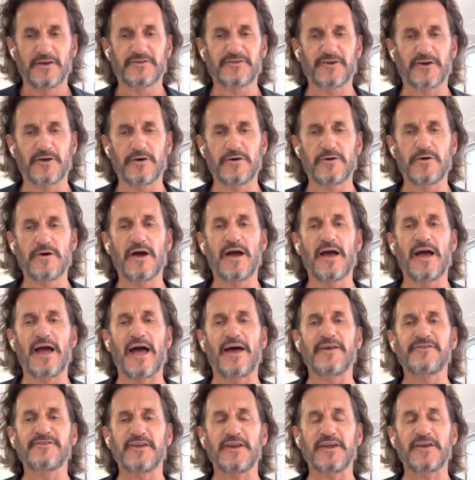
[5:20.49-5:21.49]
So
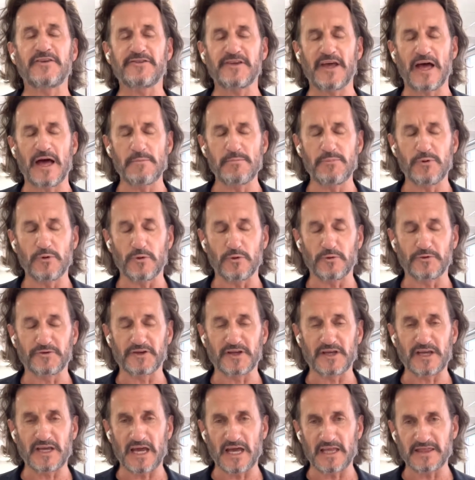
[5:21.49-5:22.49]
as an example,
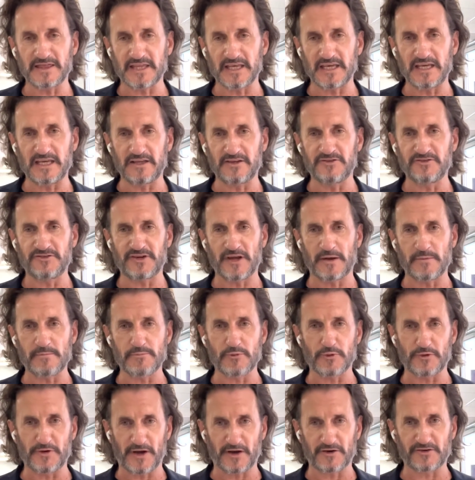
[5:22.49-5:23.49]
to get the hidden
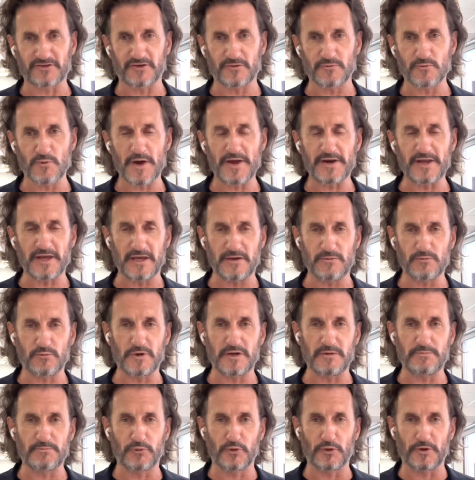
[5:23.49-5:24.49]
gem production ready,
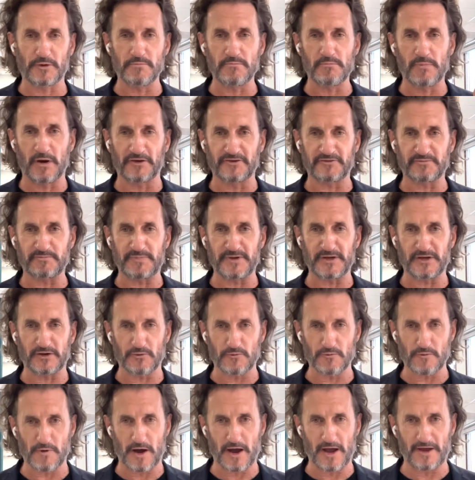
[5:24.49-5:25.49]
we put a much
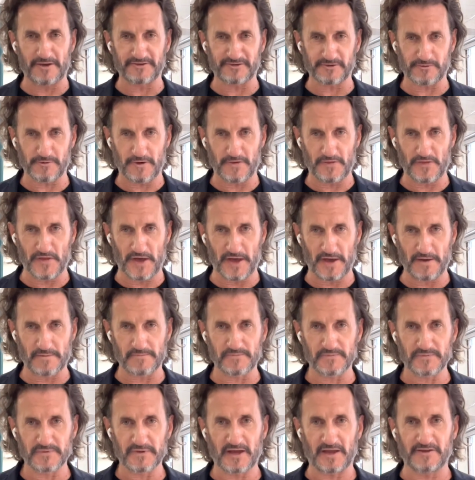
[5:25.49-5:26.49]
bigger riser on
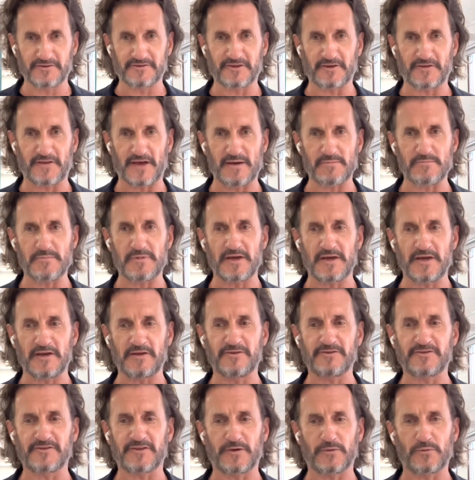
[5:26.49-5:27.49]
there. And so that
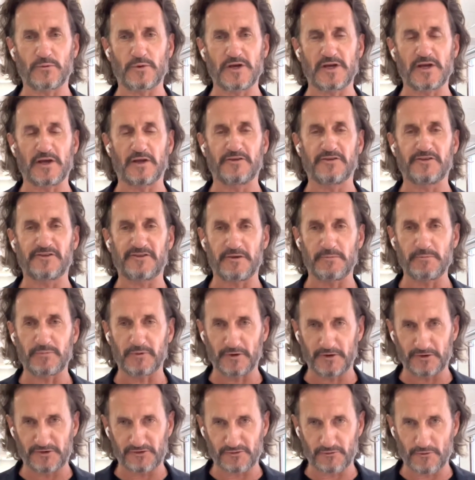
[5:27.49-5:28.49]
means that we can
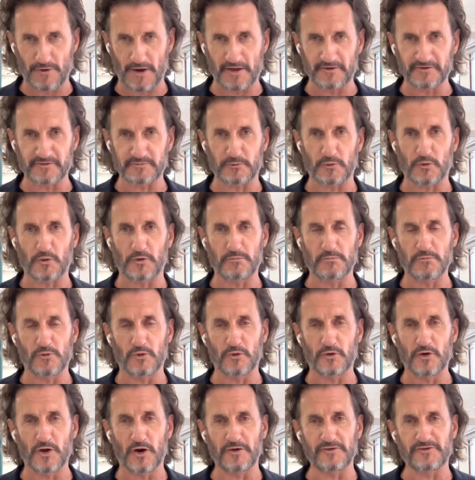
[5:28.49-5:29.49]
simply transport
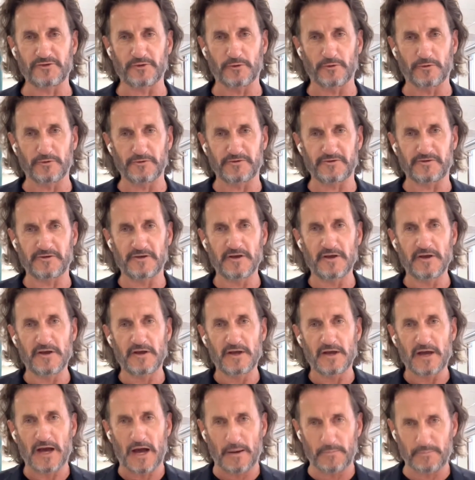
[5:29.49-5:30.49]
more nodules
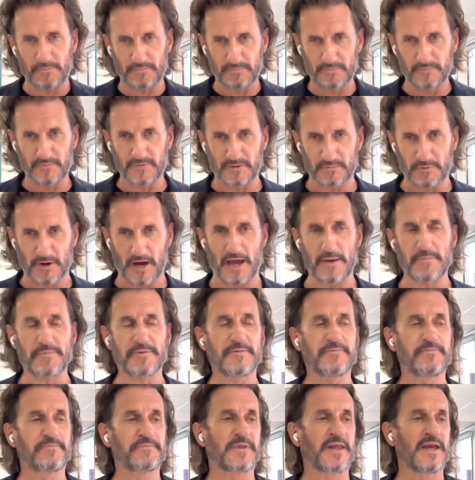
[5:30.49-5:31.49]
up the
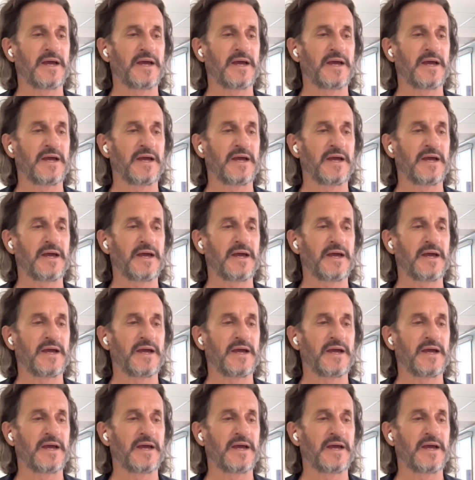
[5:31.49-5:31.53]
pipe.